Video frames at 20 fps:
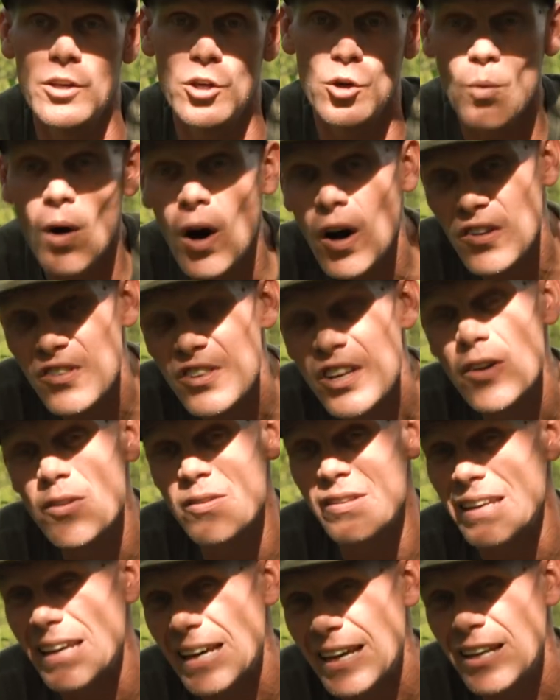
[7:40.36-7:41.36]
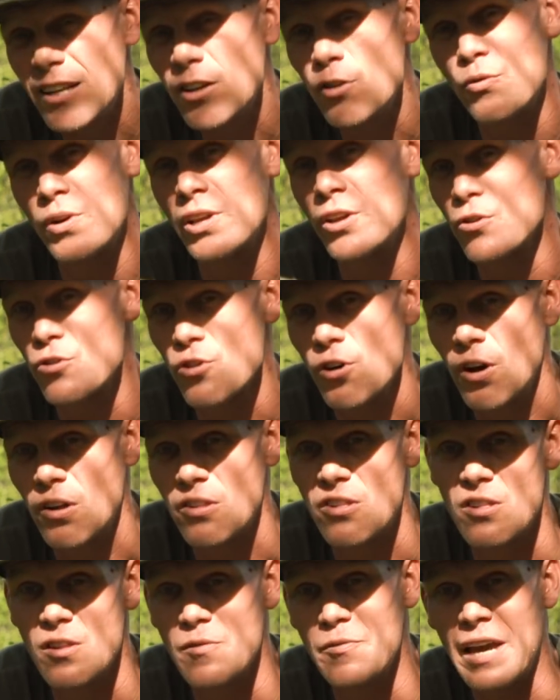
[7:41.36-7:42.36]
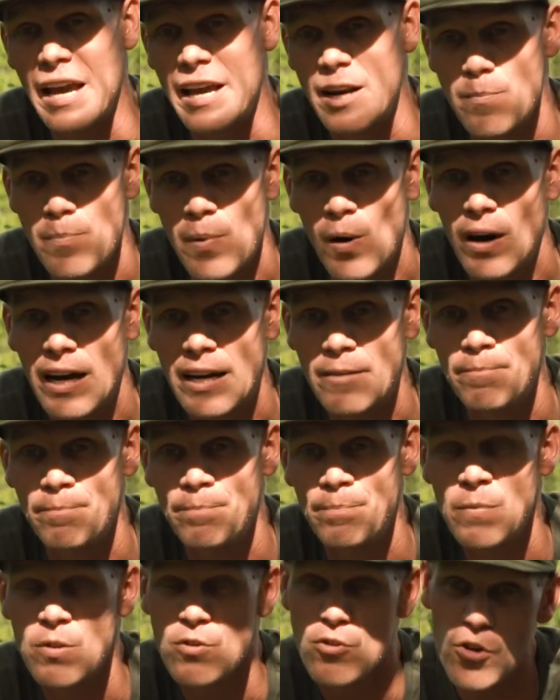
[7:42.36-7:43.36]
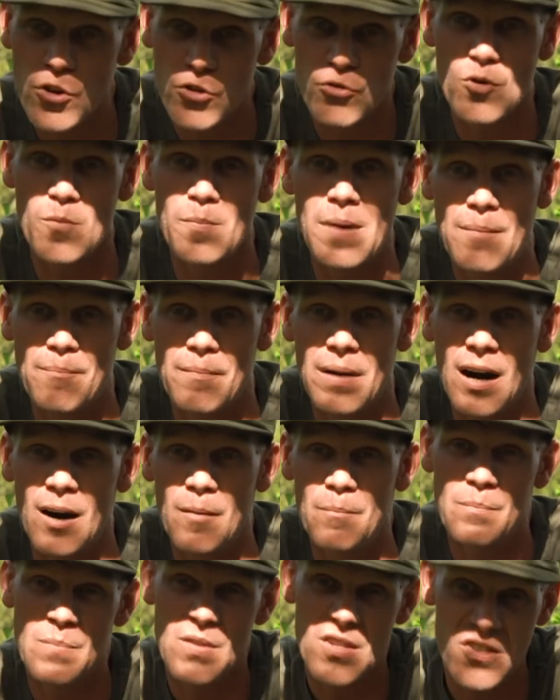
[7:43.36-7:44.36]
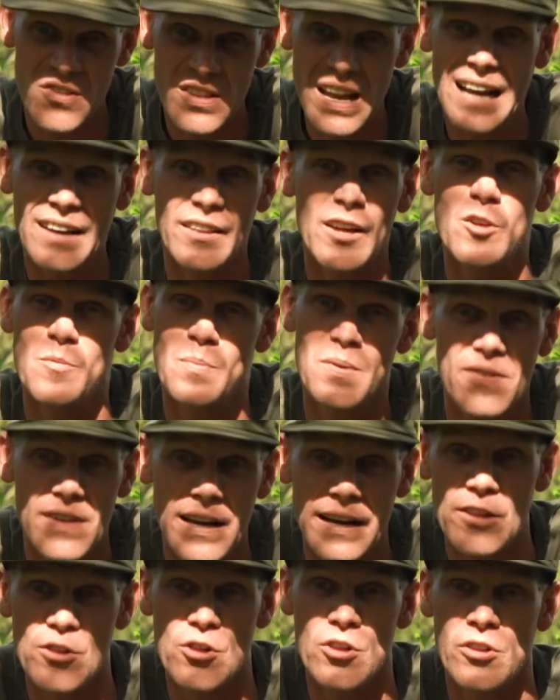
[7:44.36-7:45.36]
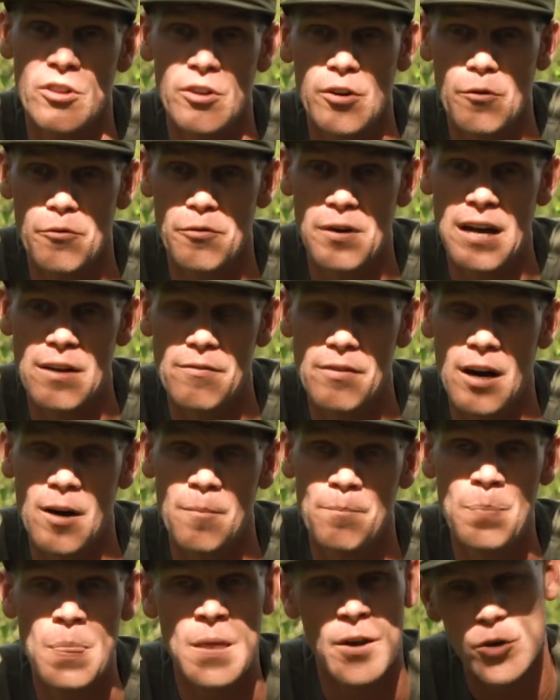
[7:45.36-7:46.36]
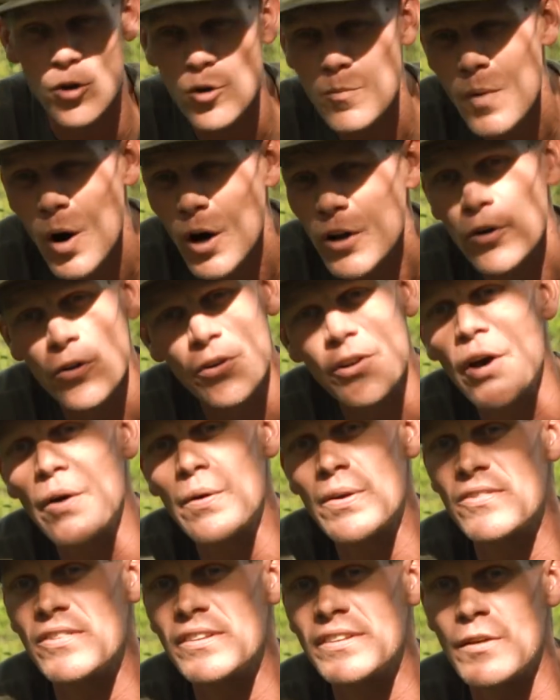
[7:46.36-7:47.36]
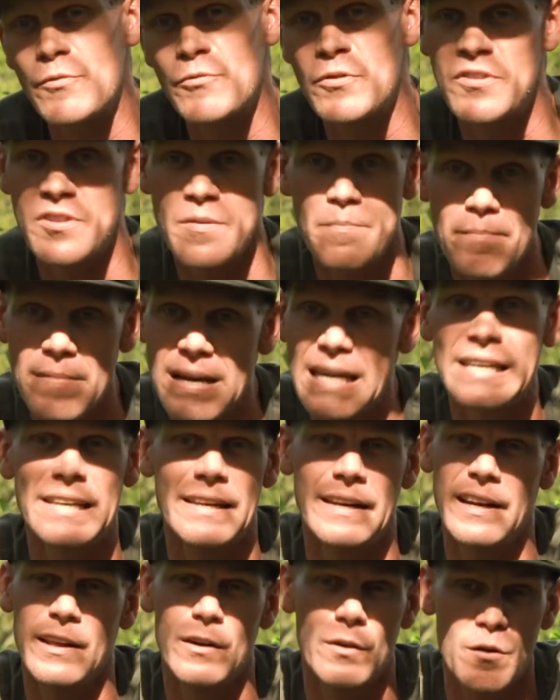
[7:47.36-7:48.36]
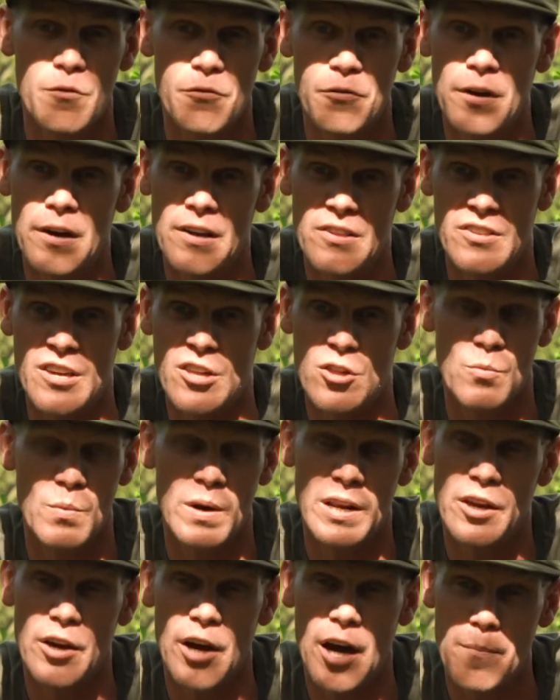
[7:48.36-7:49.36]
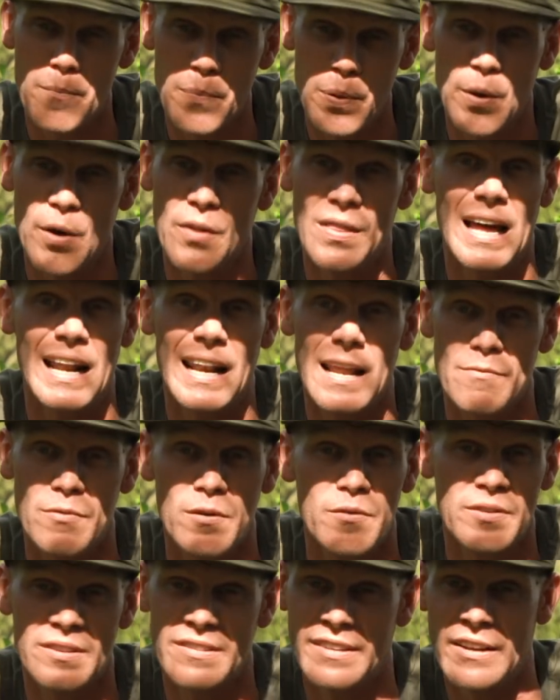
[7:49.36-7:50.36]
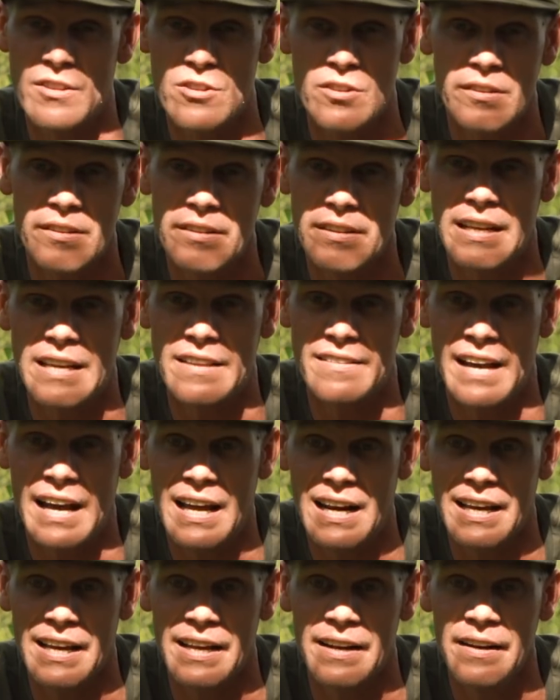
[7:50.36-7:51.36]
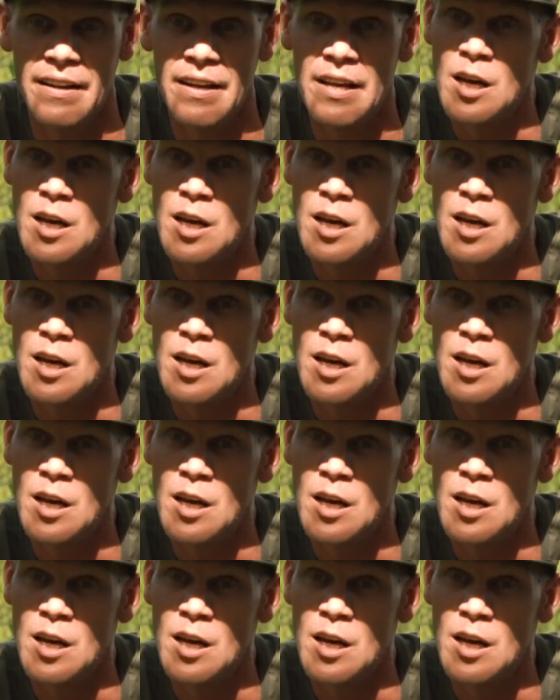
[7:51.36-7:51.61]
you are seriously hindering your chances of getting a bite. Just remember, stack those percentages in your favour. You might not notice the difference immediately on the first session where you go and put that level of attention to detail in,